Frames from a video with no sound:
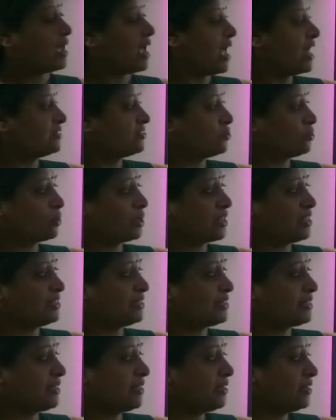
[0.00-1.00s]
as you can
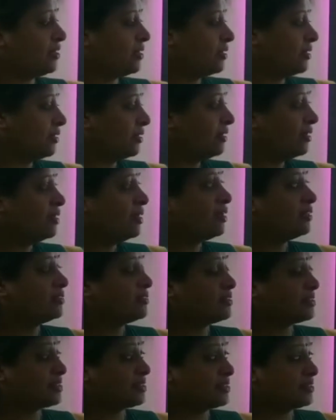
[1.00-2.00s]
see here,
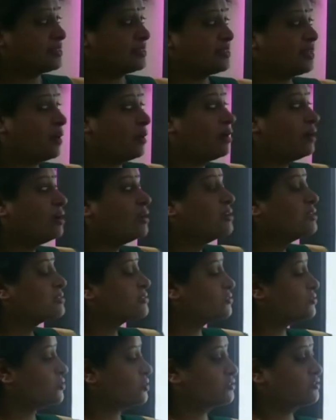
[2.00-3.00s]
this is the
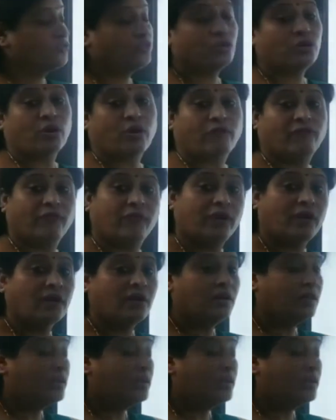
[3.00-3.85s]
structure of a